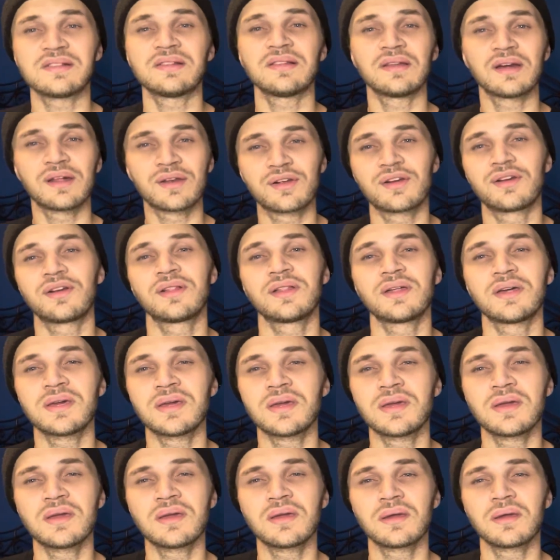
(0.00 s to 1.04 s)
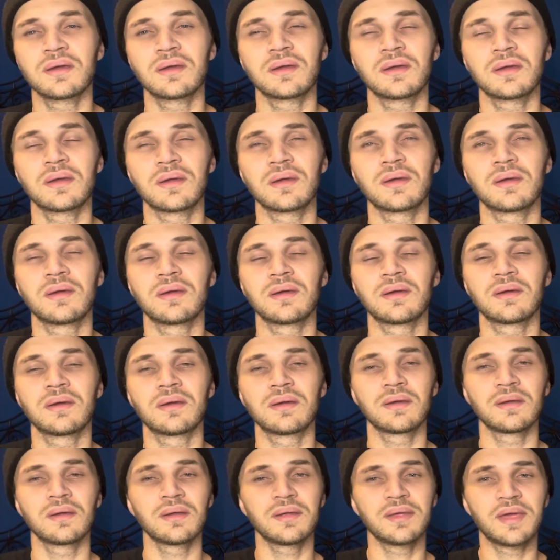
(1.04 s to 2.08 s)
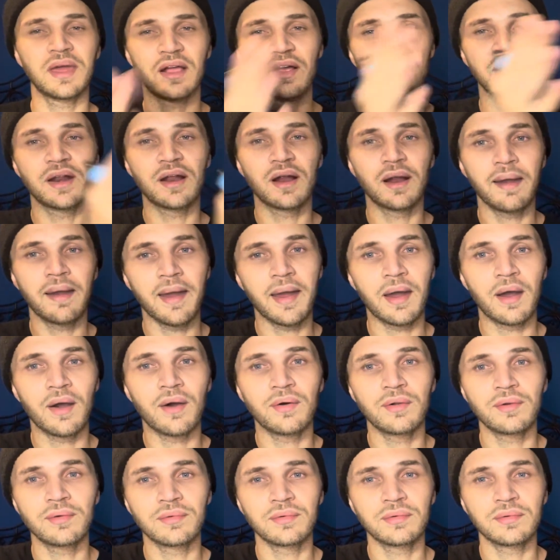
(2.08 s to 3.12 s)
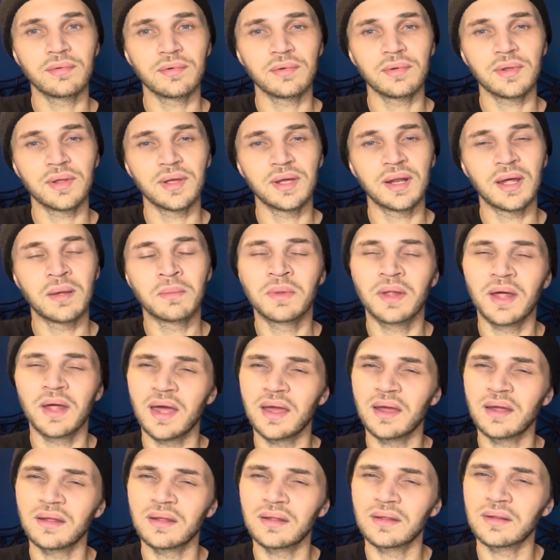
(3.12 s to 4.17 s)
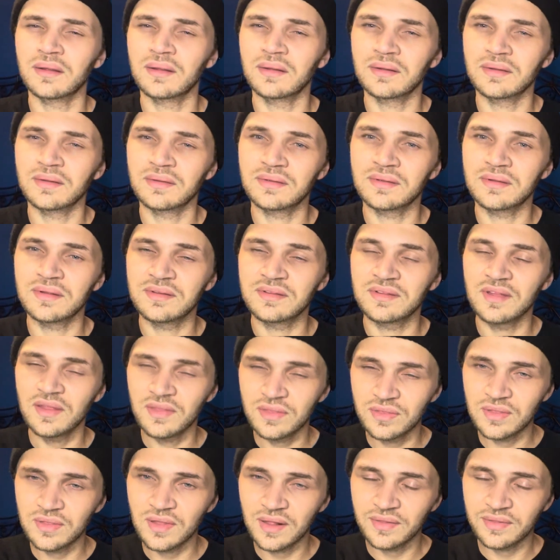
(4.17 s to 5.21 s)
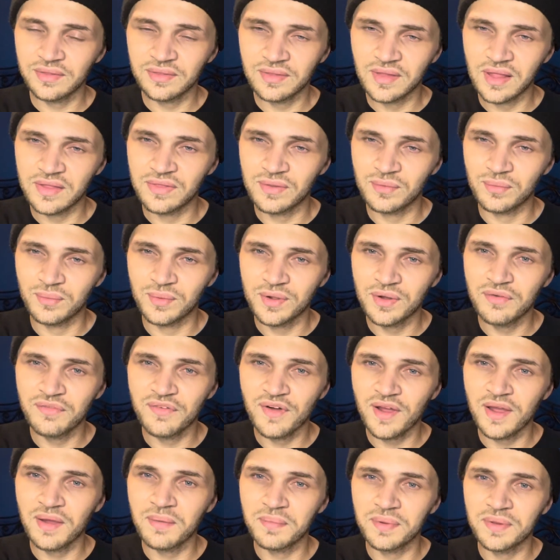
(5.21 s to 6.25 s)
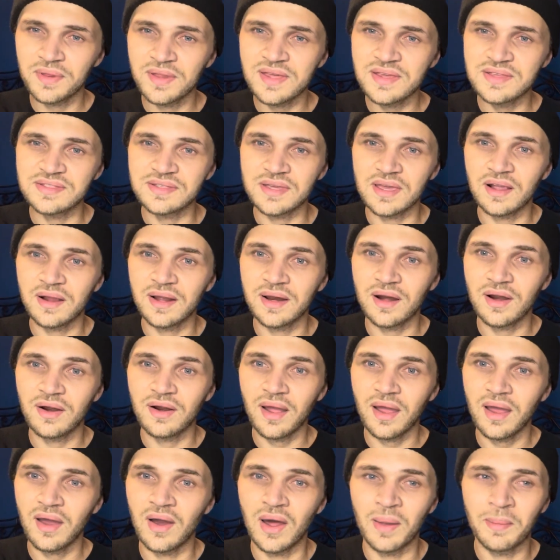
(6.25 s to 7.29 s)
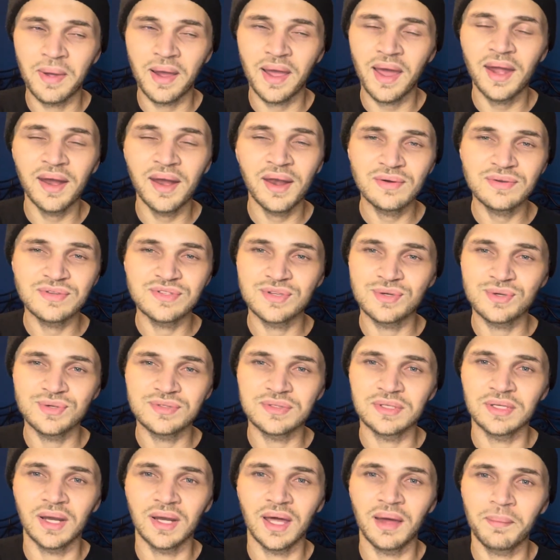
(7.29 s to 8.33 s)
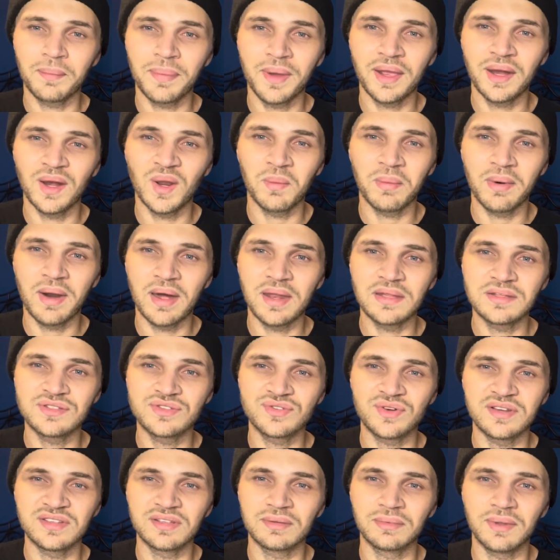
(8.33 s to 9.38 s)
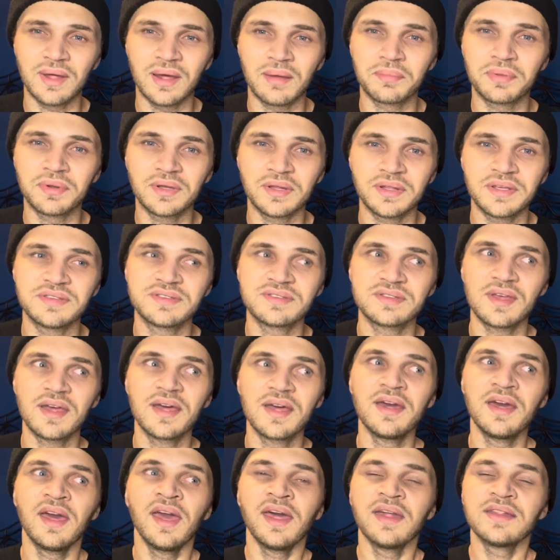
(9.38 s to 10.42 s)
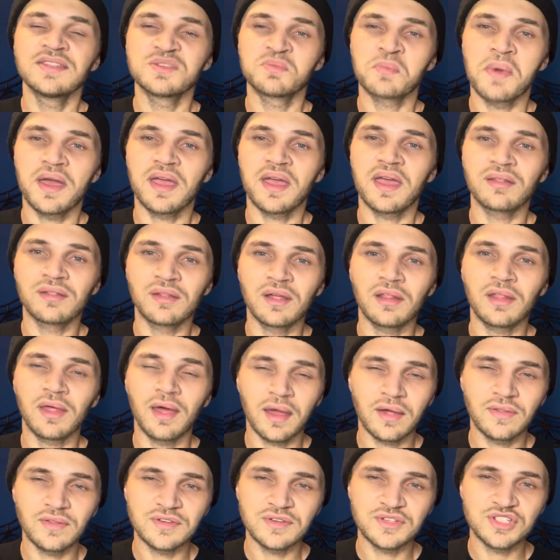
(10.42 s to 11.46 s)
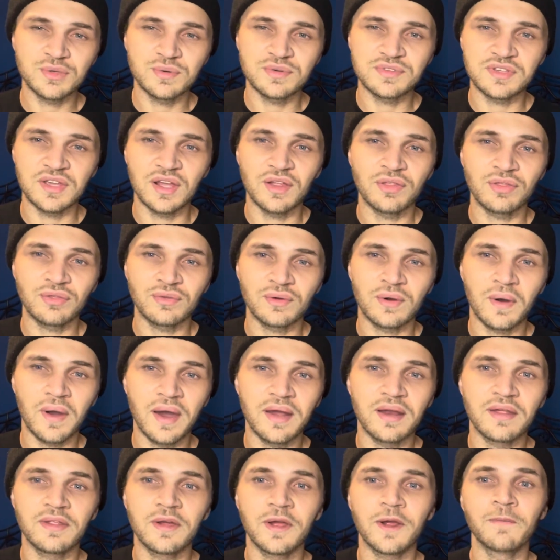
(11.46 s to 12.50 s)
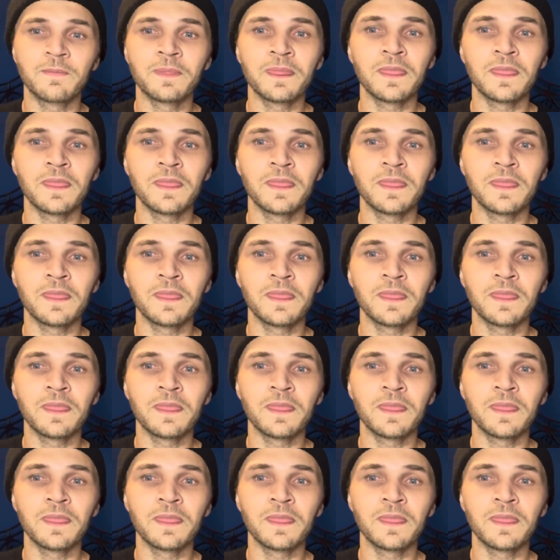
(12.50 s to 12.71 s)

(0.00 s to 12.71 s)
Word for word: literally carried her out. And I'm like, did that, like, the real fucking police carried her out. I'm like, I know Zeus did not pay nobody to dress up like police to make it look like that she was getting thrown out of there.